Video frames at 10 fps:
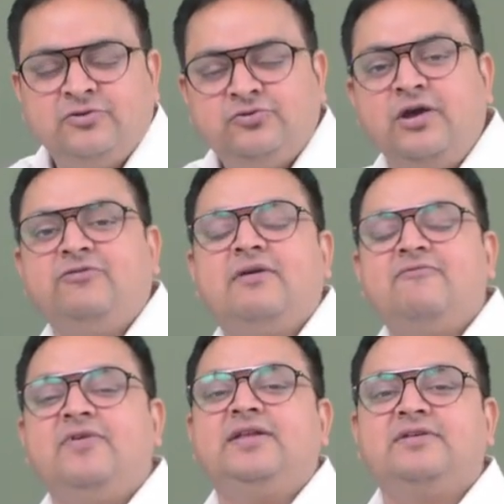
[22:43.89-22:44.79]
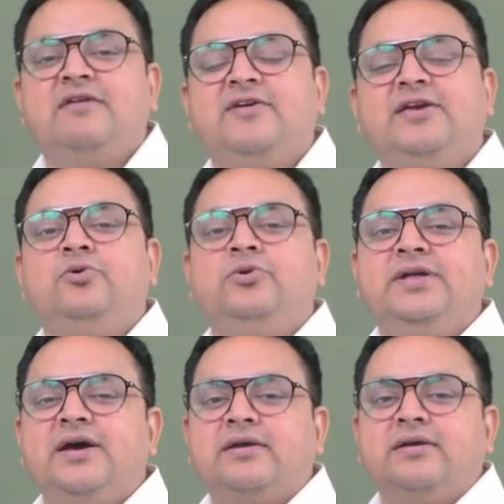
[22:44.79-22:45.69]
So if someone is giving you
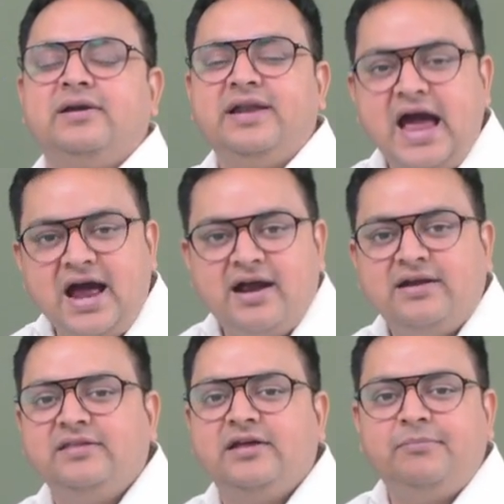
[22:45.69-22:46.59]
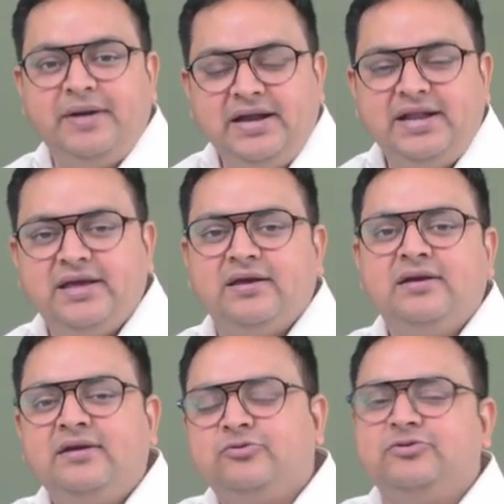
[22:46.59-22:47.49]
their land, their
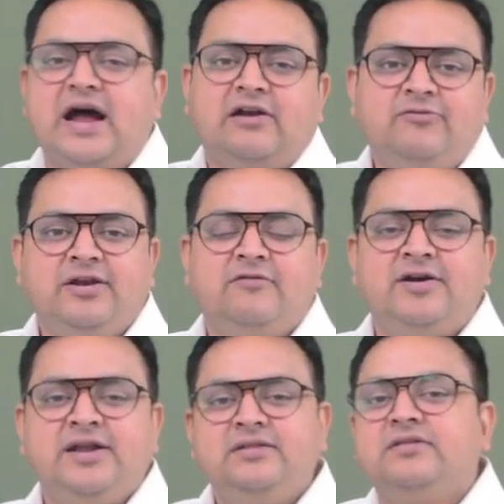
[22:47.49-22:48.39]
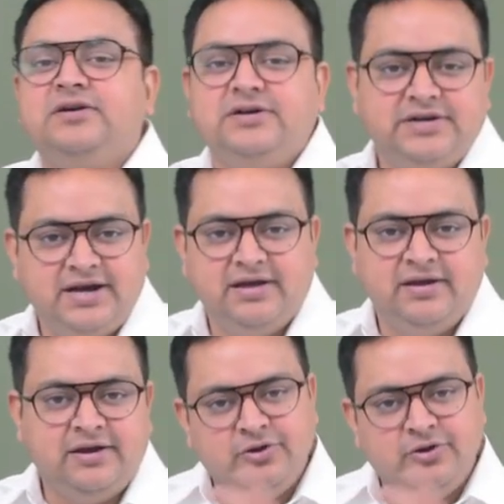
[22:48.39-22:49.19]
building, so that will cover in the third category.